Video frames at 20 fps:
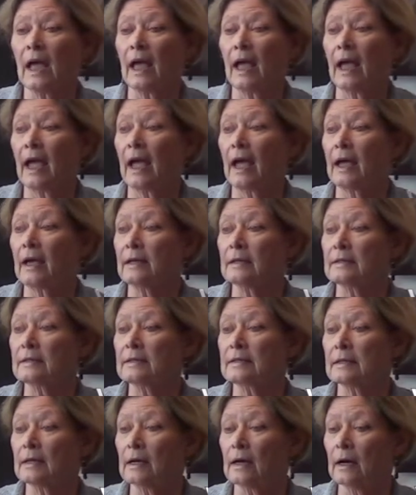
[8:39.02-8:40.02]

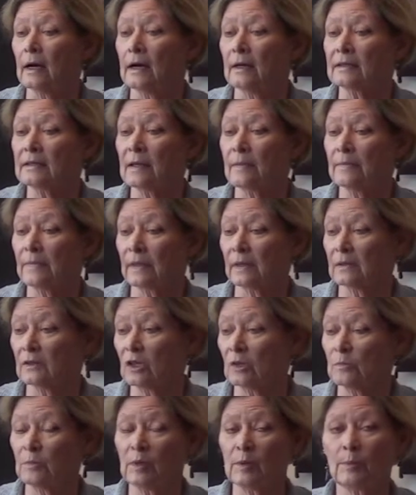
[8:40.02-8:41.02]
as something
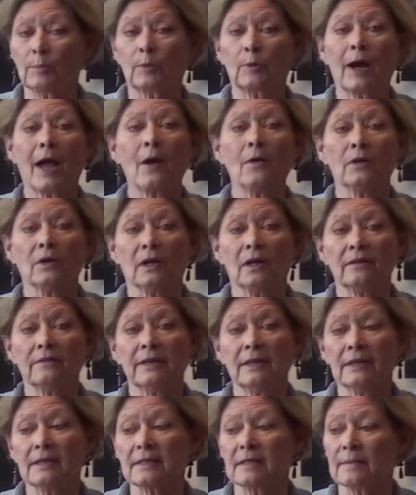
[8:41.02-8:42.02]
to be proud of
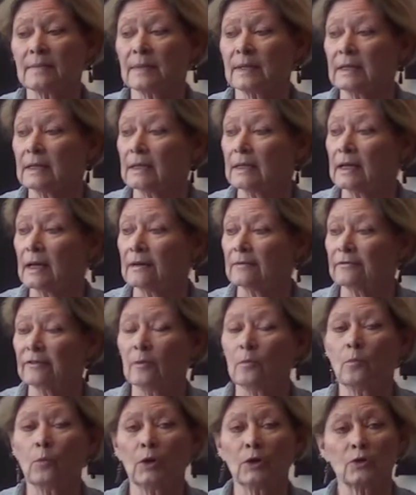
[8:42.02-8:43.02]
and something
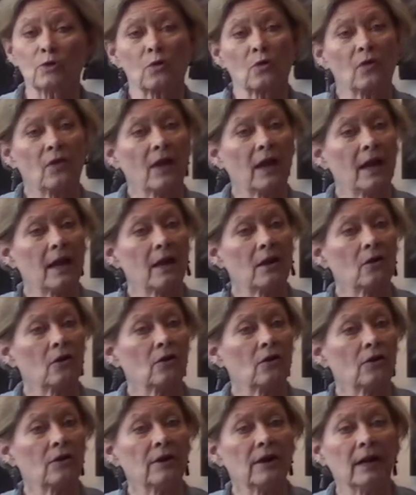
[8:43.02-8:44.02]
from which they
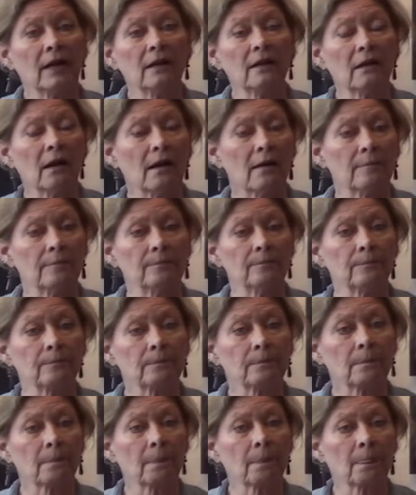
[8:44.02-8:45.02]
earn income,
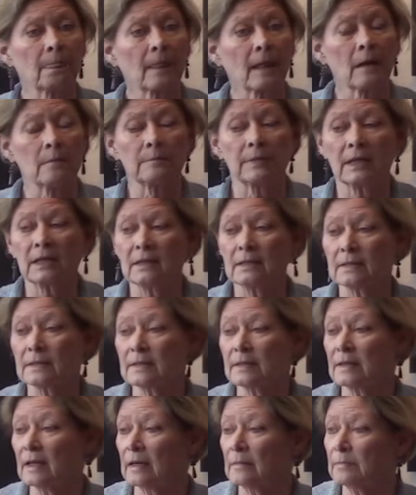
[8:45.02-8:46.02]

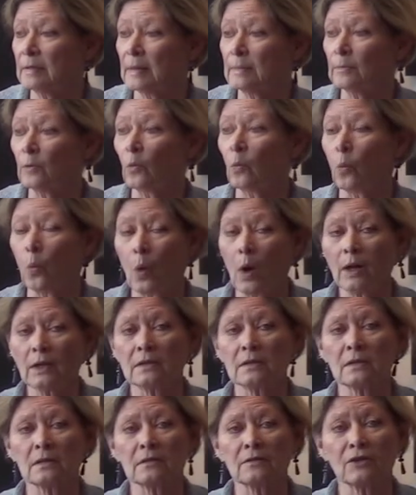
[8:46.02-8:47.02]
because people
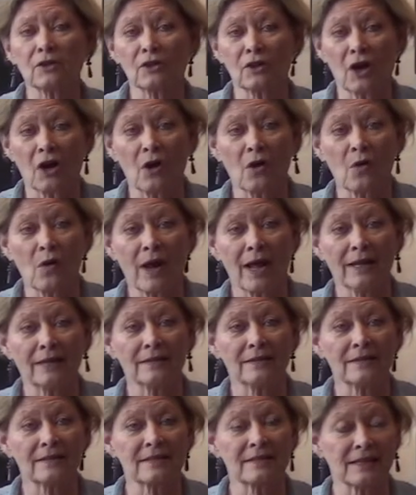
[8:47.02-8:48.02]
want to go
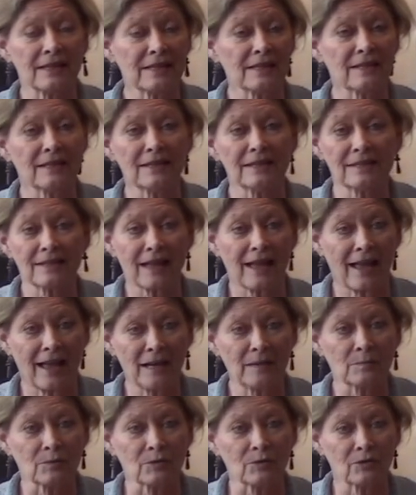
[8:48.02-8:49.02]
and see these
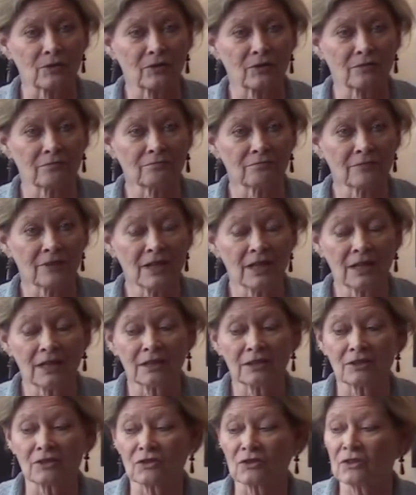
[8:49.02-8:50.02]
animals.
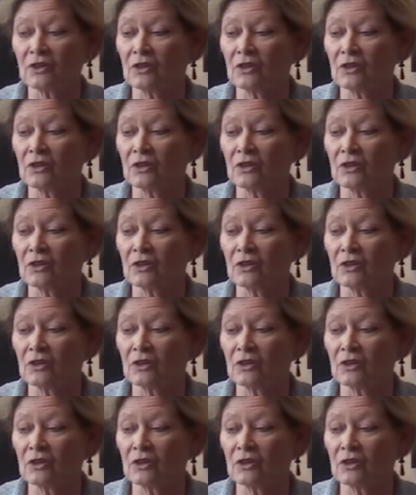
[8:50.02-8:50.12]
And